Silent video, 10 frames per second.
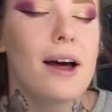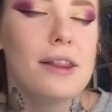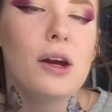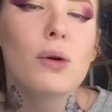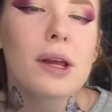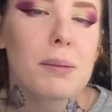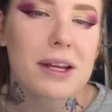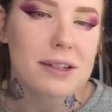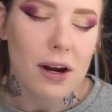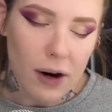The only
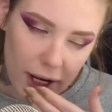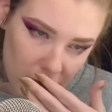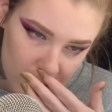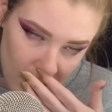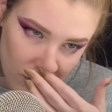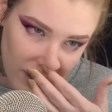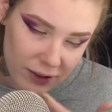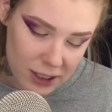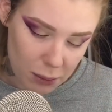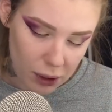mascara I use, I don't
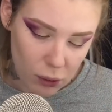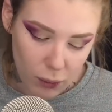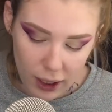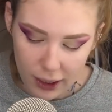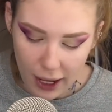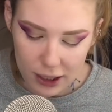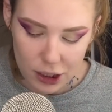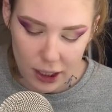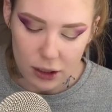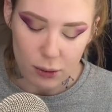have a typical one.
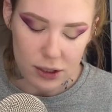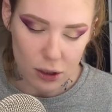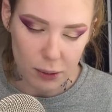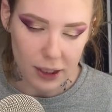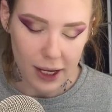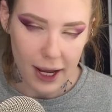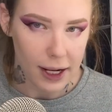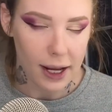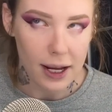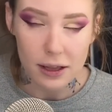Actually, I do. It's Urban Decay,
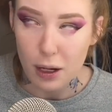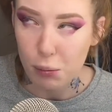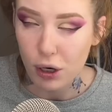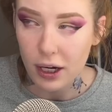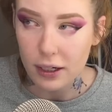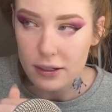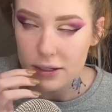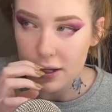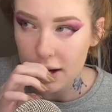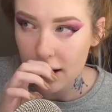and I hate that brand.
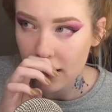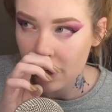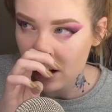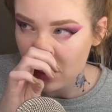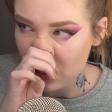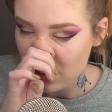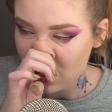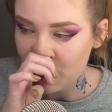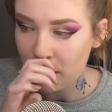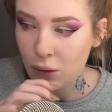It's the
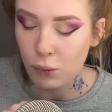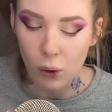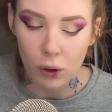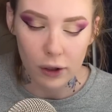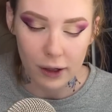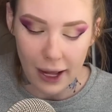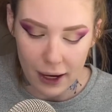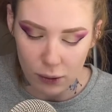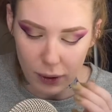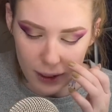roller or
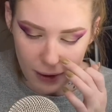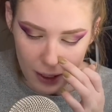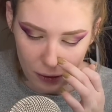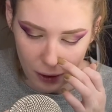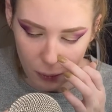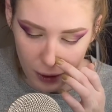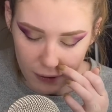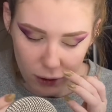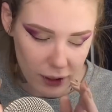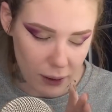whatever. I don't know,
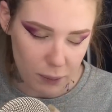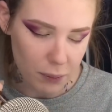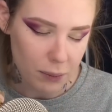whatever though.